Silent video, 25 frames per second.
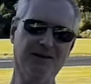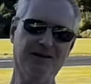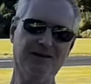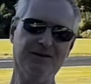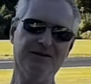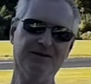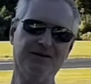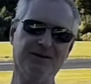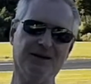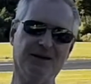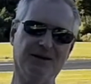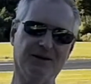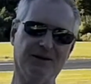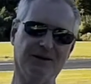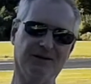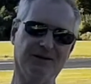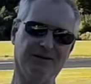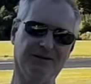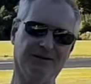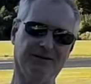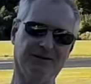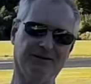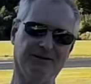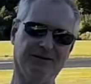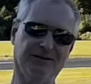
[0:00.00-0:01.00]
So
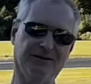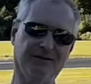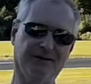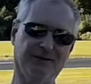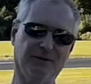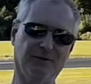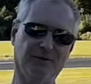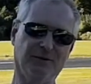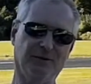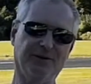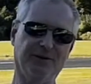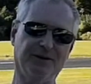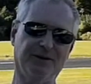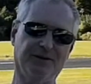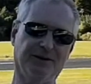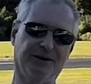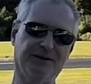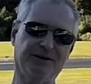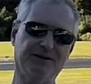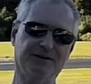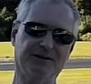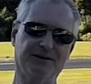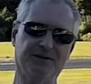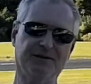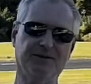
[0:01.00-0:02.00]
it would be
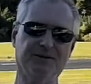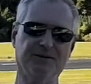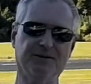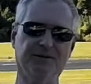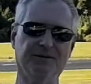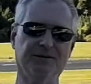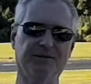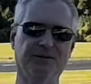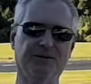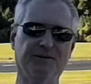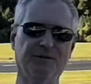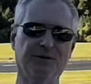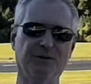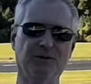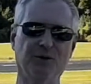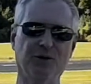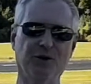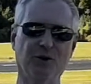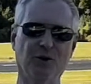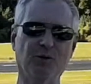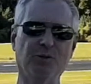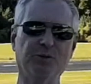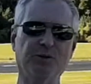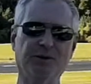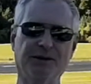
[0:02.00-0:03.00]
nice to, if you
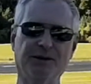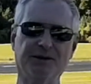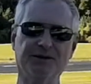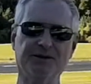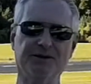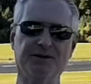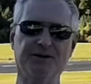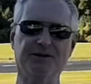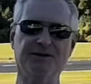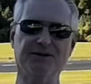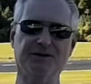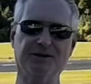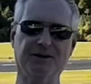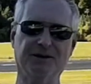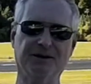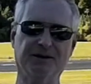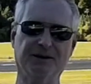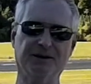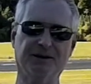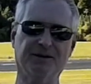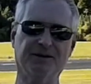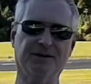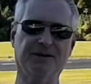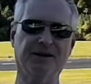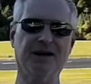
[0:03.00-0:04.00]
go places, to
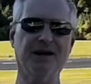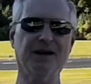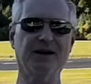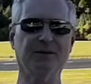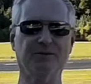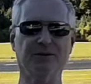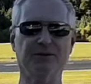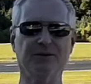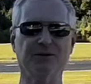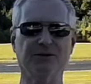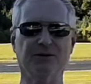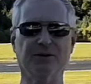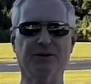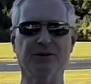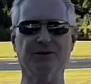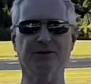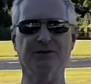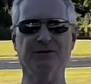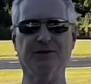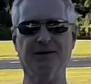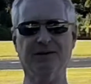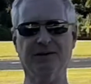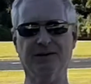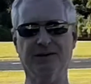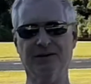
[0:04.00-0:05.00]
get a camera
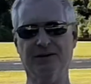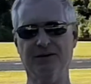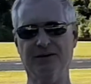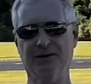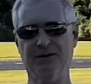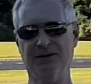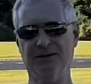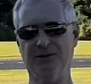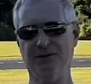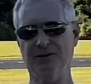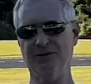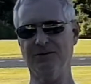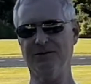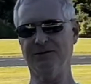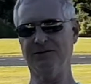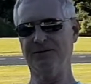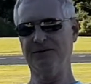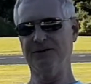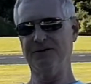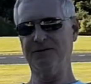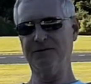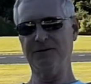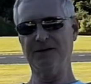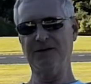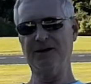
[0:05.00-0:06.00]
drone.
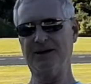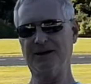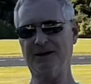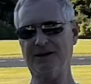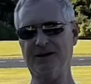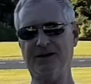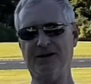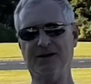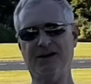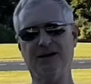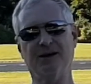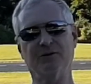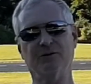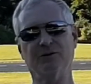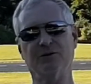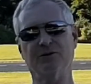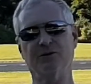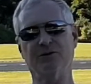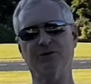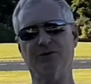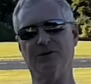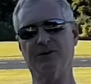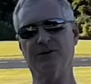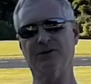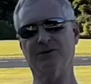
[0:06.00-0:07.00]
If you get a camera
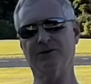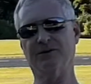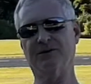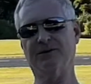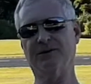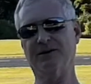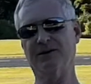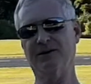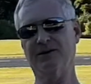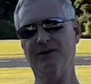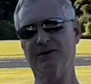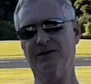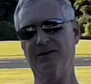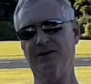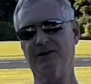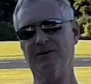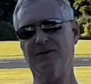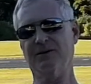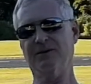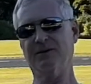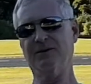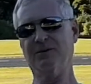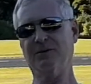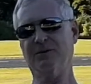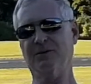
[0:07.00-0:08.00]
drone,
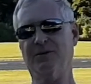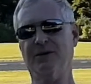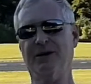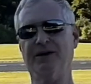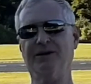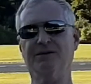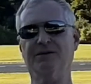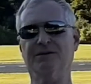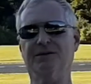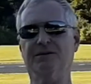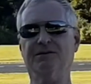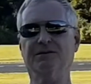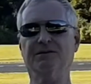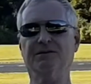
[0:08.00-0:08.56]
they're the best